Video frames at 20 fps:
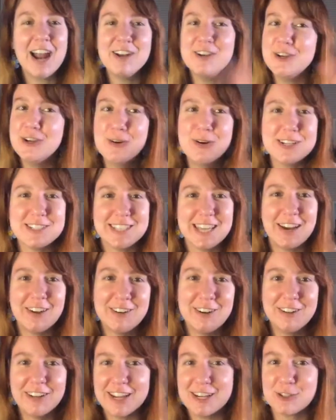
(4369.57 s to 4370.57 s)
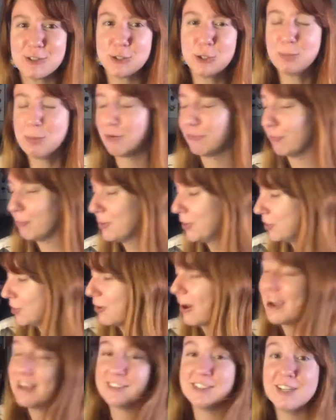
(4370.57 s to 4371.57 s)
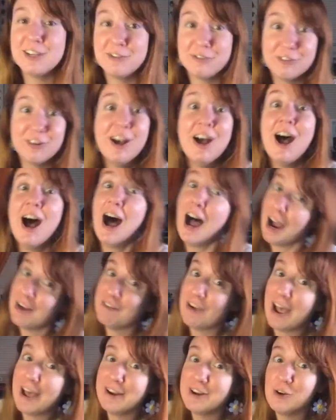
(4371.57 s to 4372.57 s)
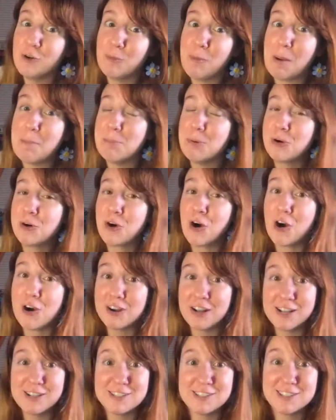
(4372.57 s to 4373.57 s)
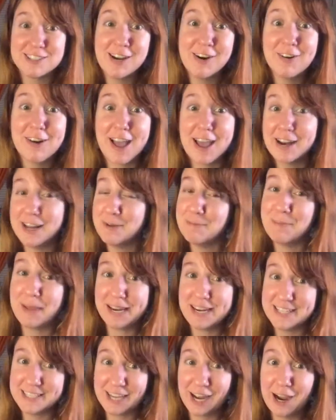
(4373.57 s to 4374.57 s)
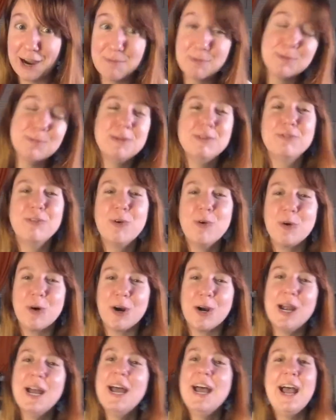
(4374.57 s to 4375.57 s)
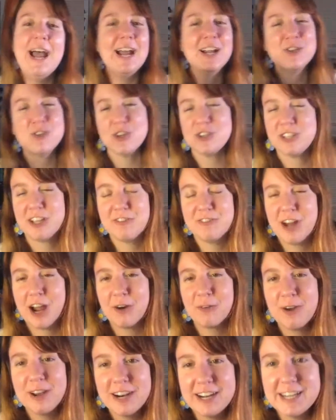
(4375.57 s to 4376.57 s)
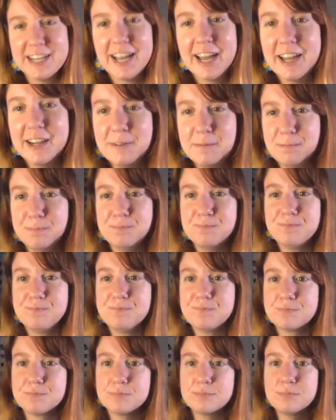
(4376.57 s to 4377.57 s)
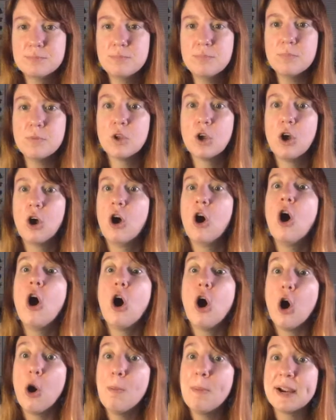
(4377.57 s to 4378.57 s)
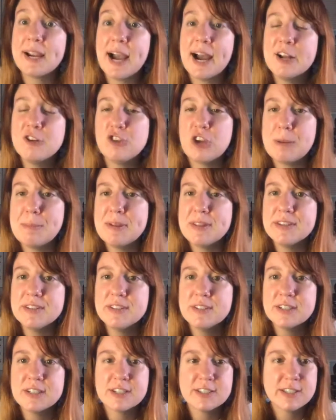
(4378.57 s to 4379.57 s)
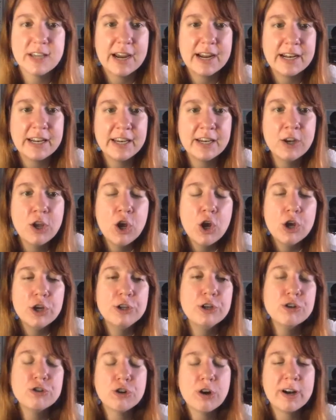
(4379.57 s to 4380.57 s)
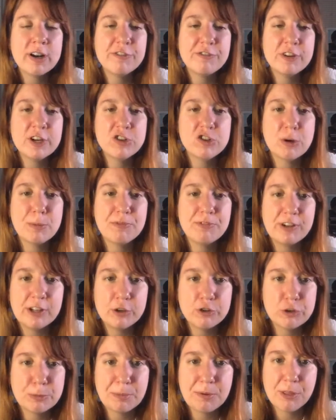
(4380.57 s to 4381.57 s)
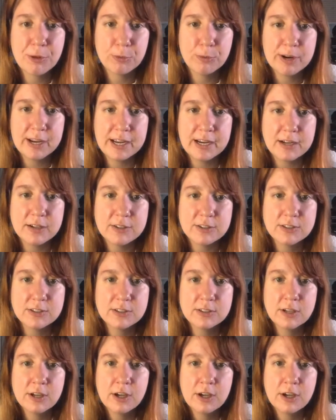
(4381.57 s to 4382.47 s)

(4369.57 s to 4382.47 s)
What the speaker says: knew it sounded like super familiar, as if I've had it on my book cart and stared at it many times before and just have not read it yet. Oh my God, Jamie, this is exciting. You're trying to finish up Fellowship of the Rings.